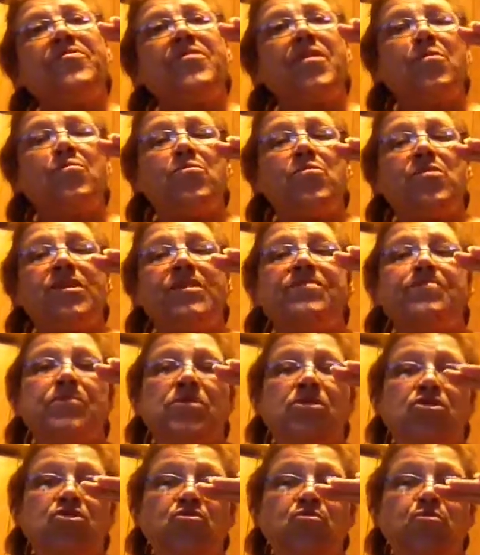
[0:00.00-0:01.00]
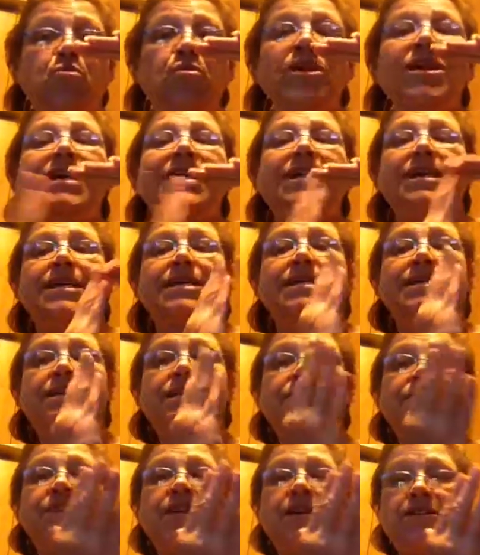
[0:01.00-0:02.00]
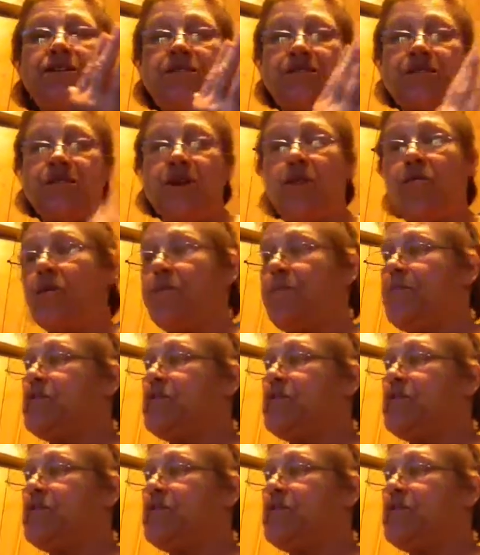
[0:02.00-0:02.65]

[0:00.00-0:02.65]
that were in between, that you sew in